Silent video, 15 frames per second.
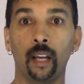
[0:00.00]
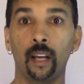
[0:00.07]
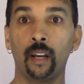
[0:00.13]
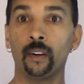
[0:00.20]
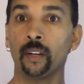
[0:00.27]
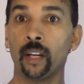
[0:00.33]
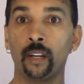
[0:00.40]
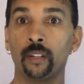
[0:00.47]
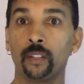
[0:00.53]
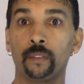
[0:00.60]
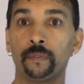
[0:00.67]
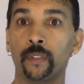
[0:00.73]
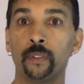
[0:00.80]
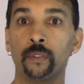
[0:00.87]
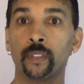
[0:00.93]
I'll coat it a
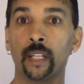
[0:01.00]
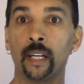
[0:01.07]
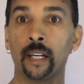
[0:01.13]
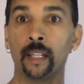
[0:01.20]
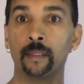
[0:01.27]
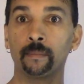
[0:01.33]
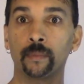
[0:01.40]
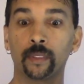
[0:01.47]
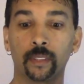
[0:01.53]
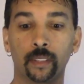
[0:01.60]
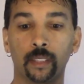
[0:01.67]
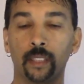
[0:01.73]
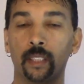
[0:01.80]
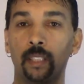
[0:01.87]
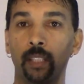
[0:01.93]
few times,
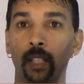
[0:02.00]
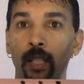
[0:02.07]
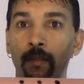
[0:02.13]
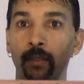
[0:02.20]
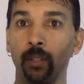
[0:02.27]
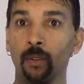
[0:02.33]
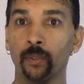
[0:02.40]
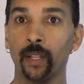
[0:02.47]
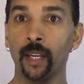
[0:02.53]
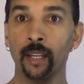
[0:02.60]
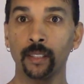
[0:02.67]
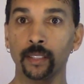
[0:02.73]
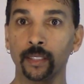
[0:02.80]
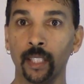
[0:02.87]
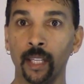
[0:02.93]
even on the
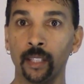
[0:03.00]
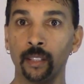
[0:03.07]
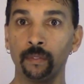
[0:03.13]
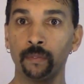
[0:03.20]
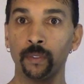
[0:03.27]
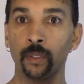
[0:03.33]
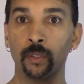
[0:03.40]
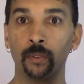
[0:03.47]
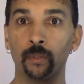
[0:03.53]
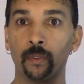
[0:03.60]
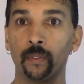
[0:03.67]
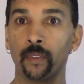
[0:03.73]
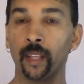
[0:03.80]
outside of the flute.